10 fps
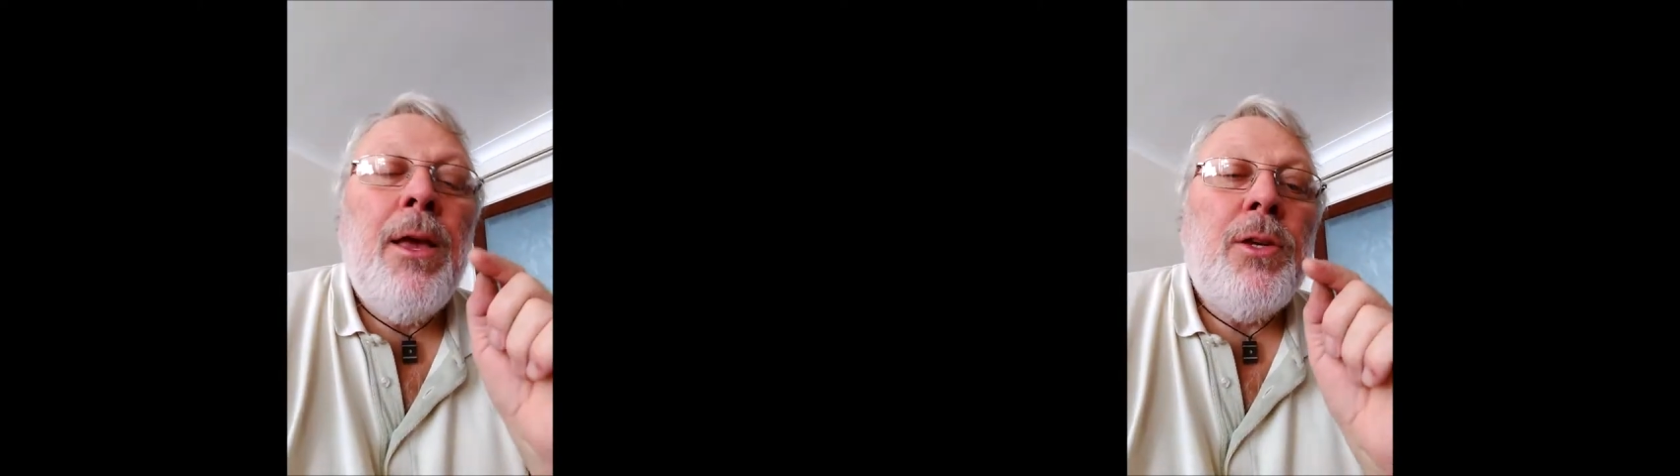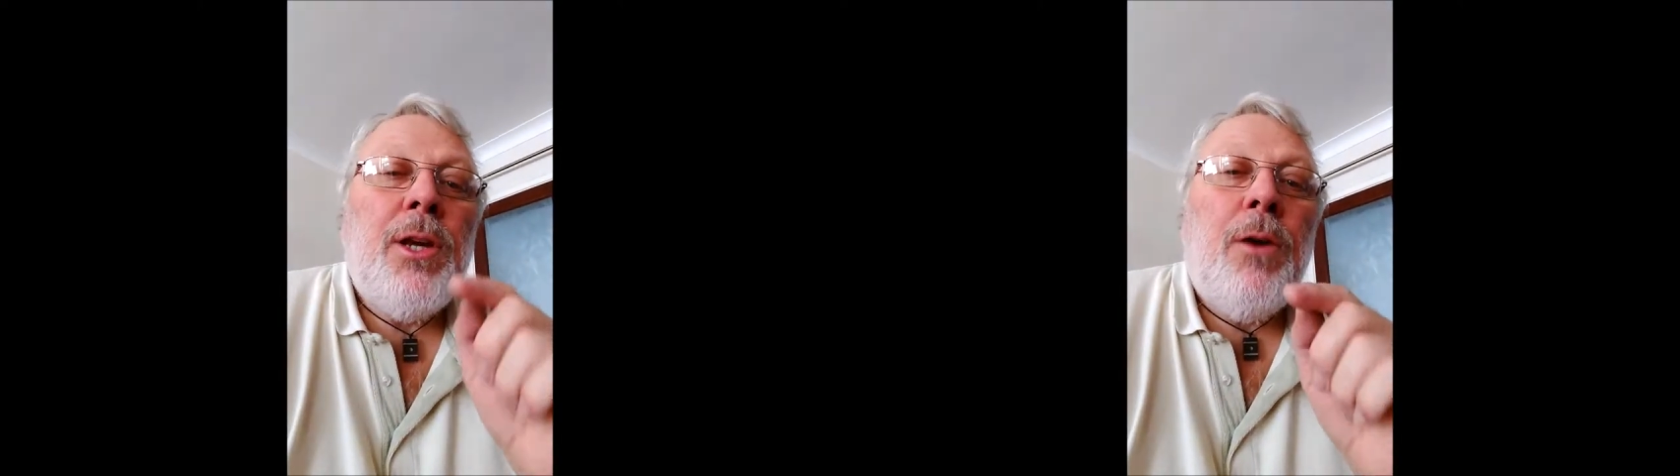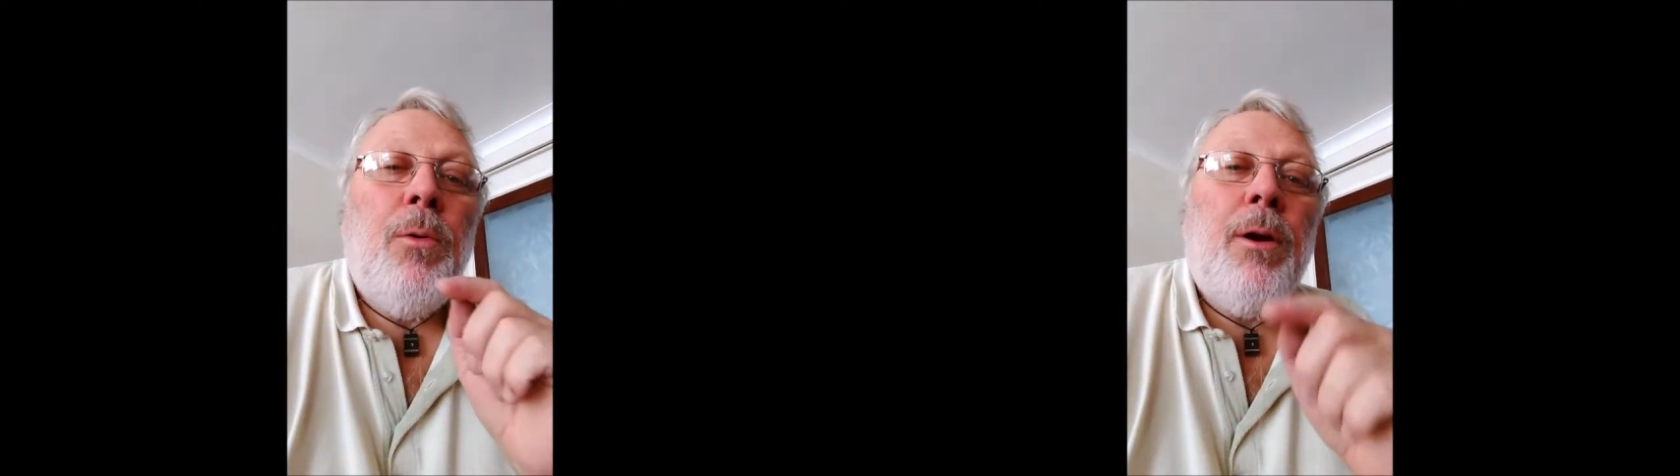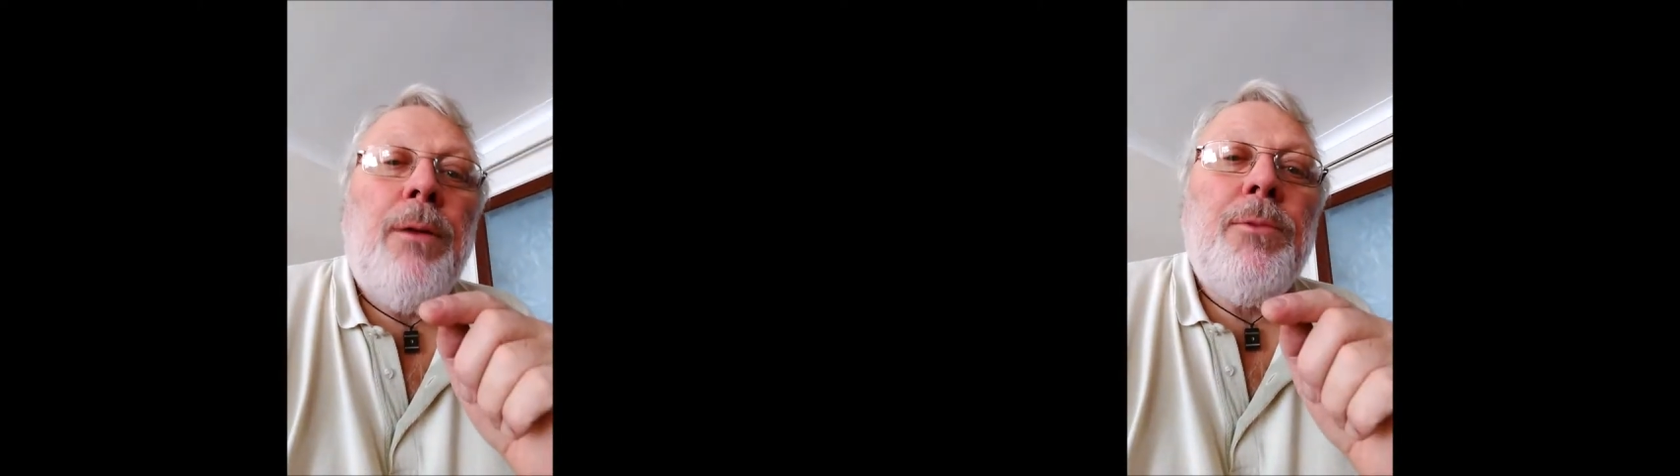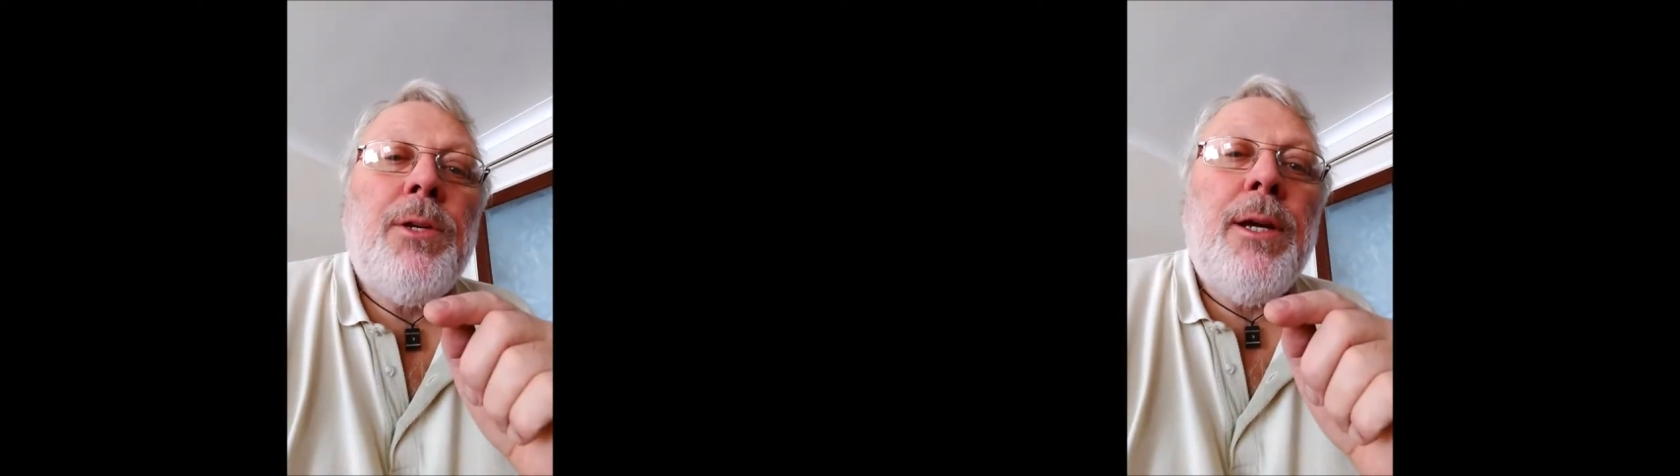So what
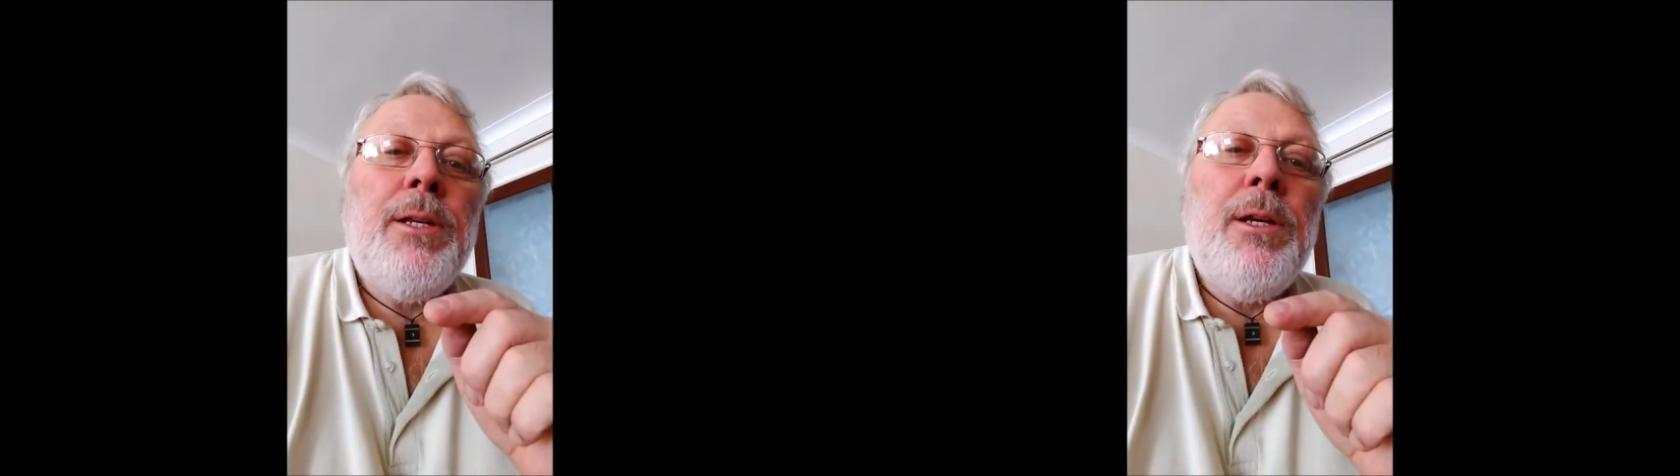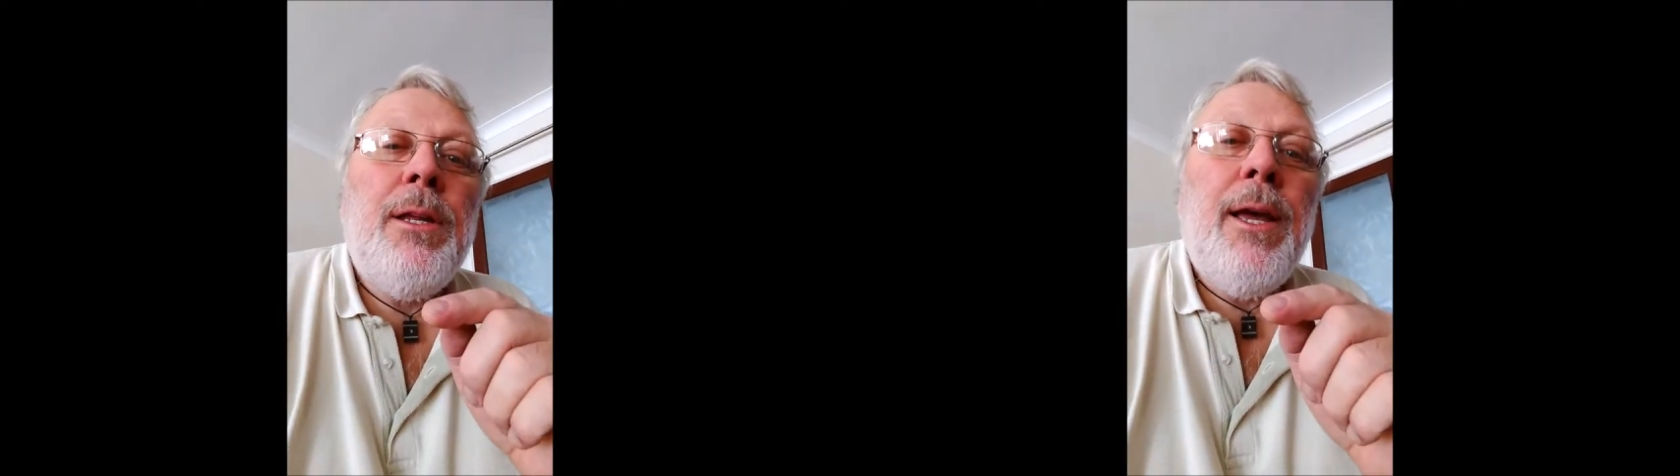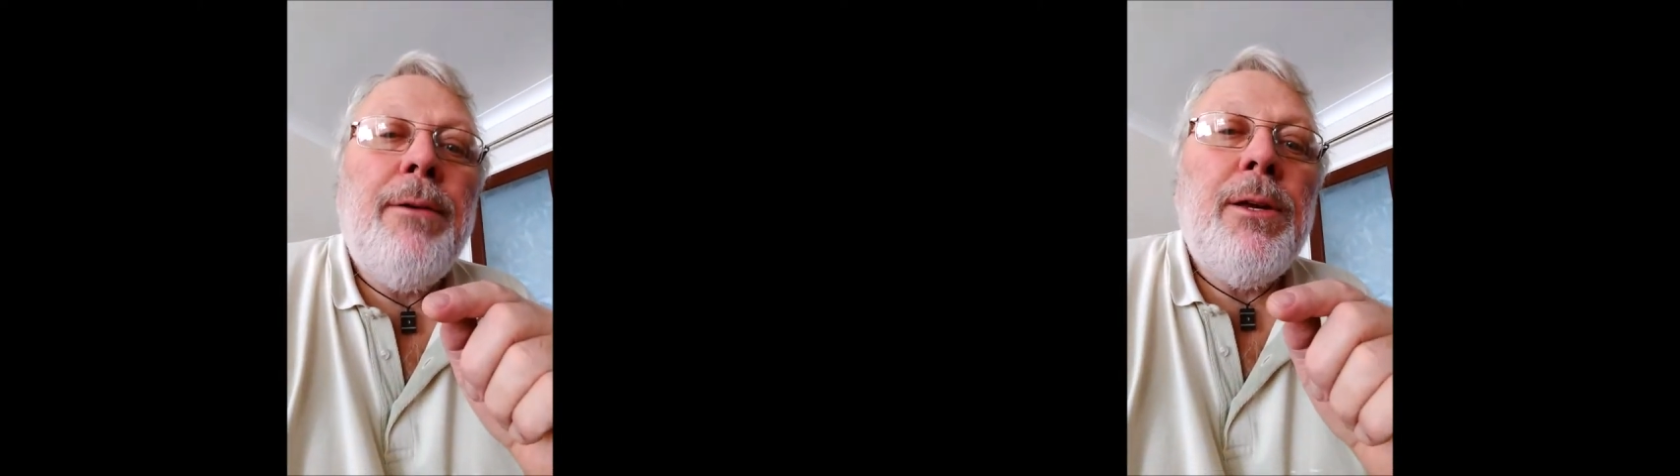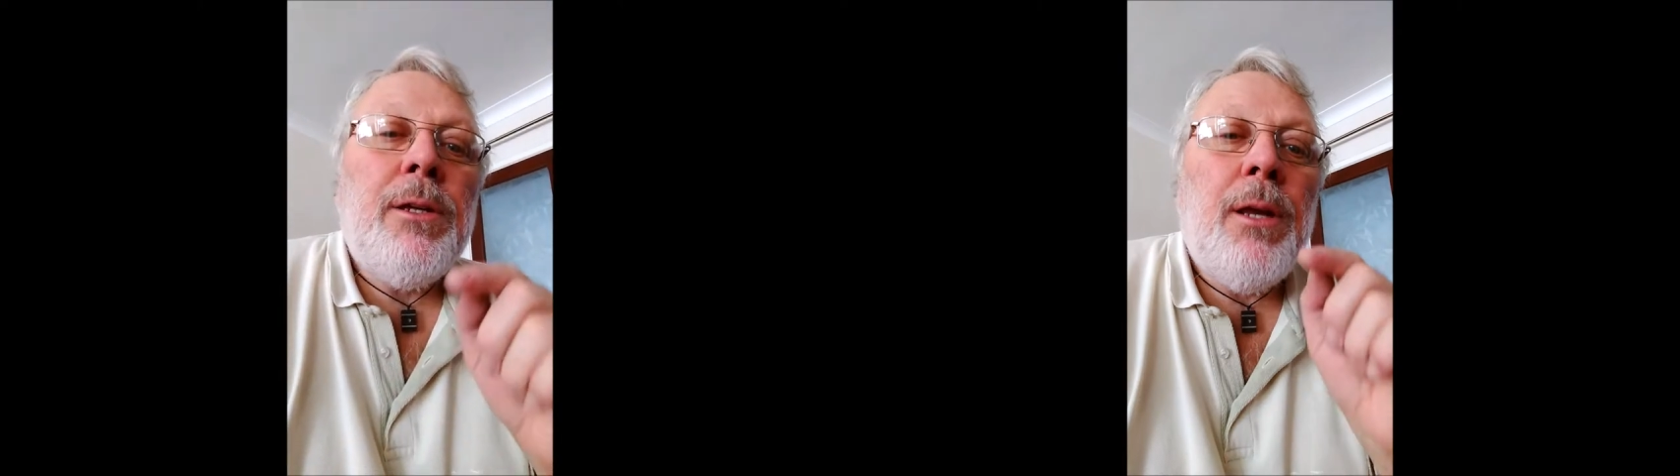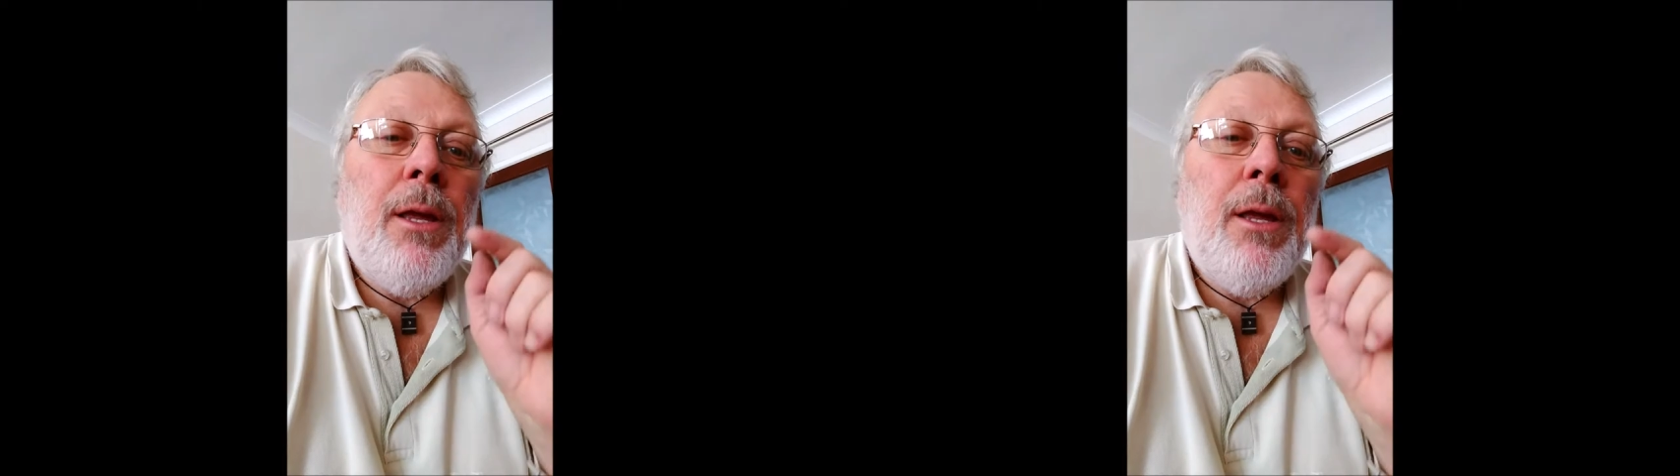I'm saying to you now is,